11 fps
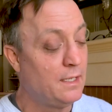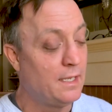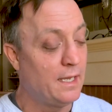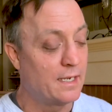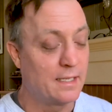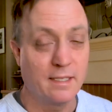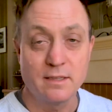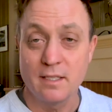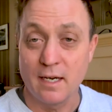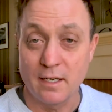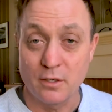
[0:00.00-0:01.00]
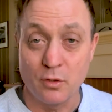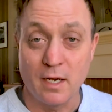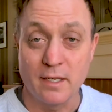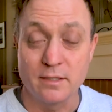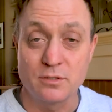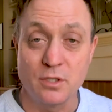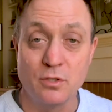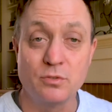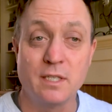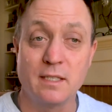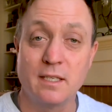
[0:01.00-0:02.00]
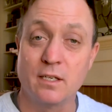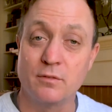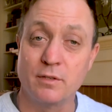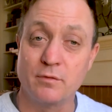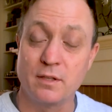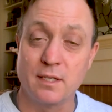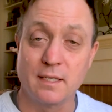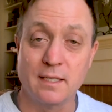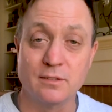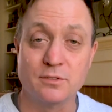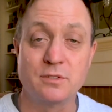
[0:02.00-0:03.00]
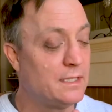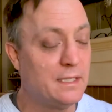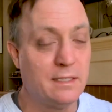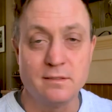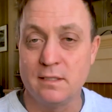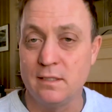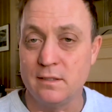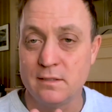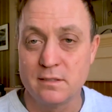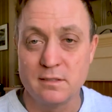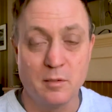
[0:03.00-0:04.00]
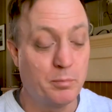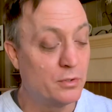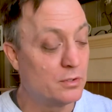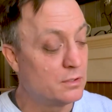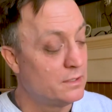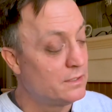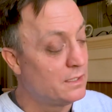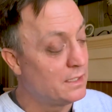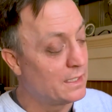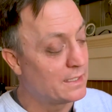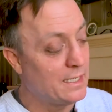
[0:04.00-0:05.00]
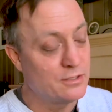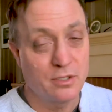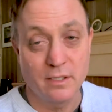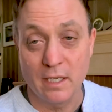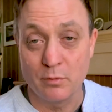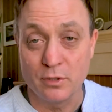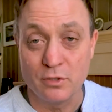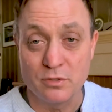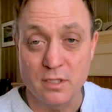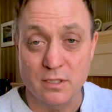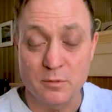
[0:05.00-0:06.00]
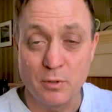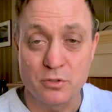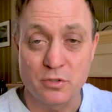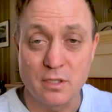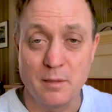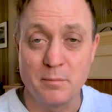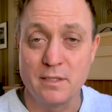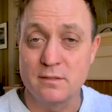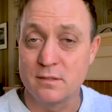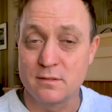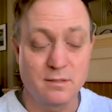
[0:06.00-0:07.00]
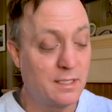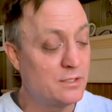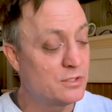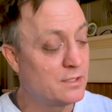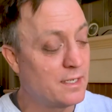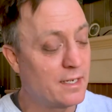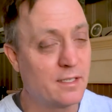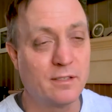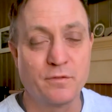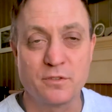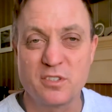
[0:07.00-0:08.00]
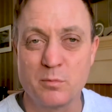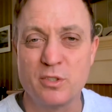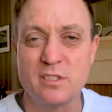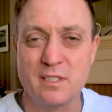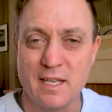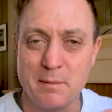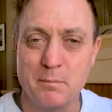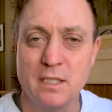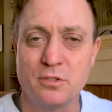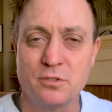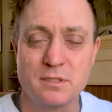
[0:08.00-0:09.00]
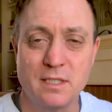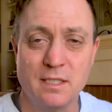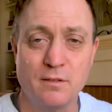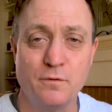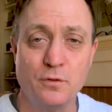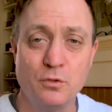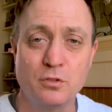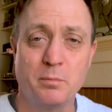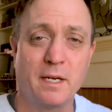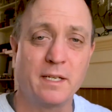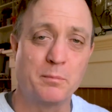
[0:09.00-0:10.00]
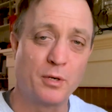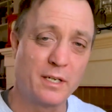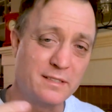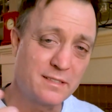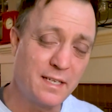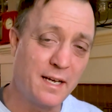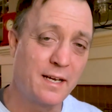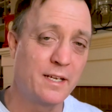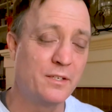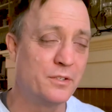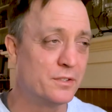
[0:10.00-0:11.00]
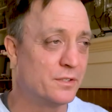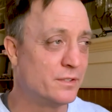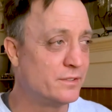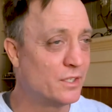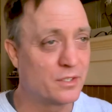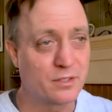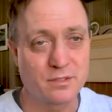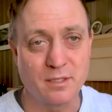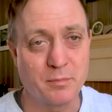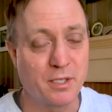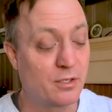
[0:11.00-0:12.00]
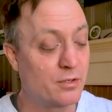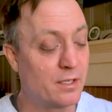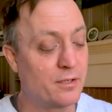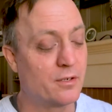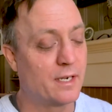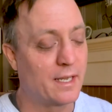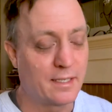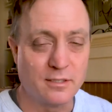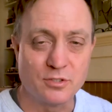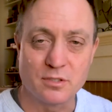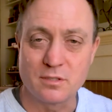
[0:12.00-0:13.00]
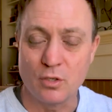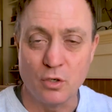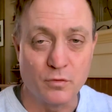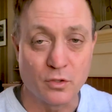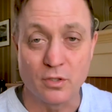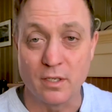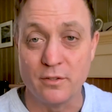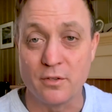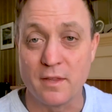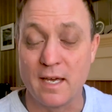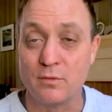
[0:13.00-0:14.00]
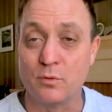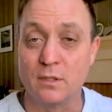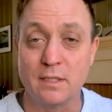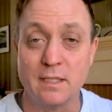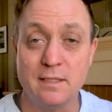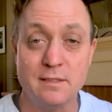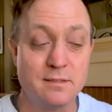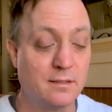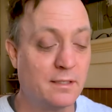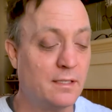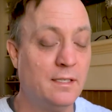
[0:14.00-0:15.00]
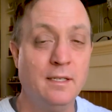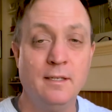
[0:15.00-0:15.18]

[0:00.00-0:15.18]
And I let the auto ISO take care of everything else. Easy, simple. Occasionally I will use the exposure compensation dial if for some reason that meter is getting fooled by a bright sky or a dark something or another, and I can just over or under that really easily.